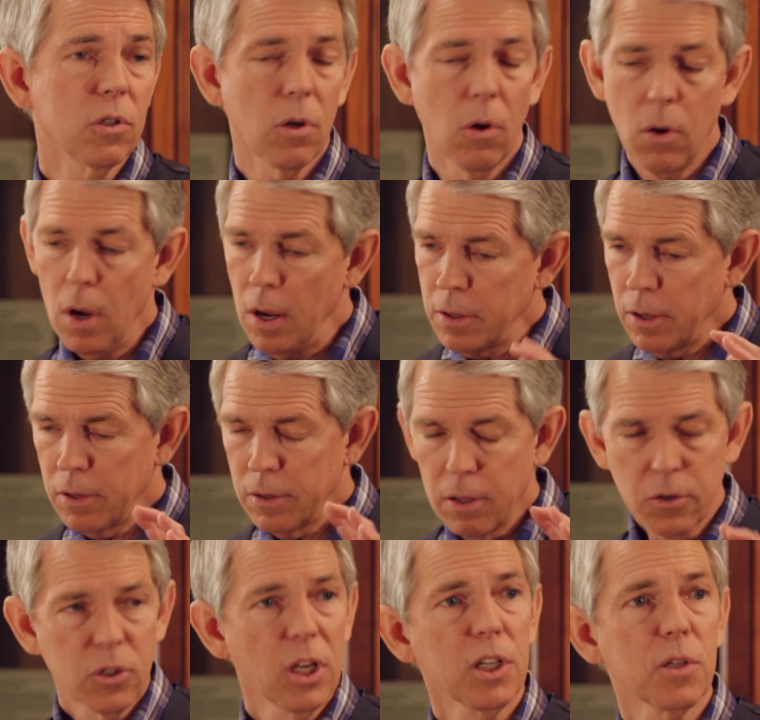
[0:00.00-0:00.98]
So the,
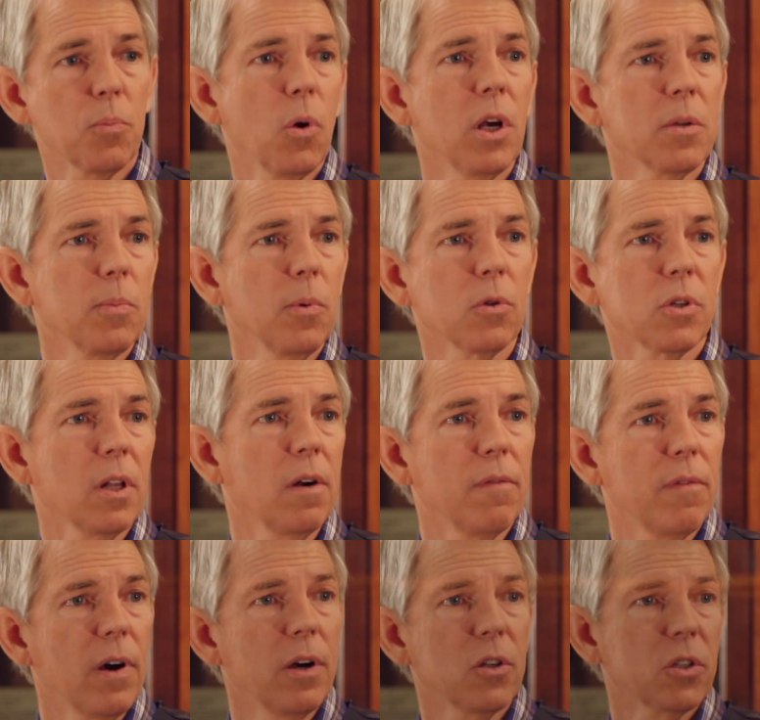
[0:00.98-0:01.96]
the six principles that are
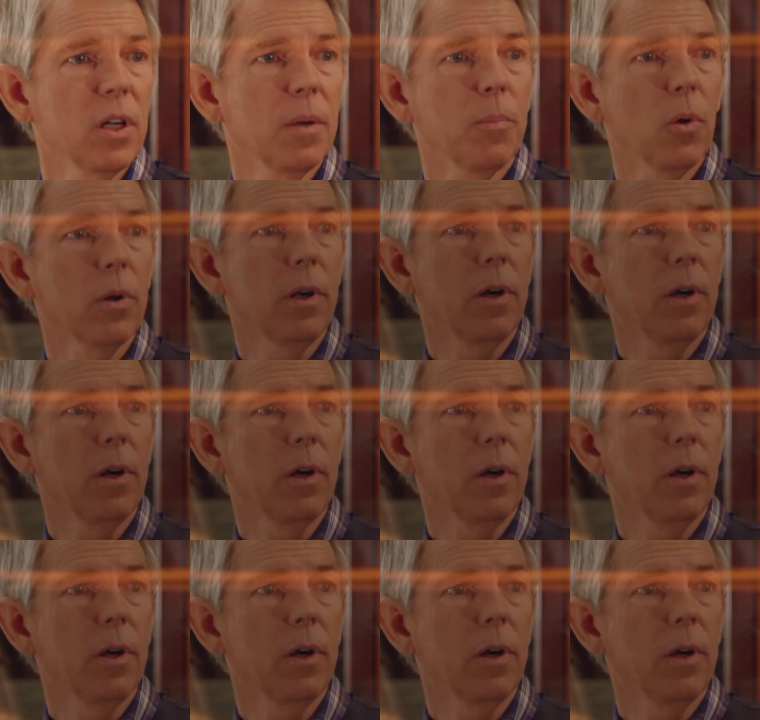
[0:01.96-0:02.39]
very simple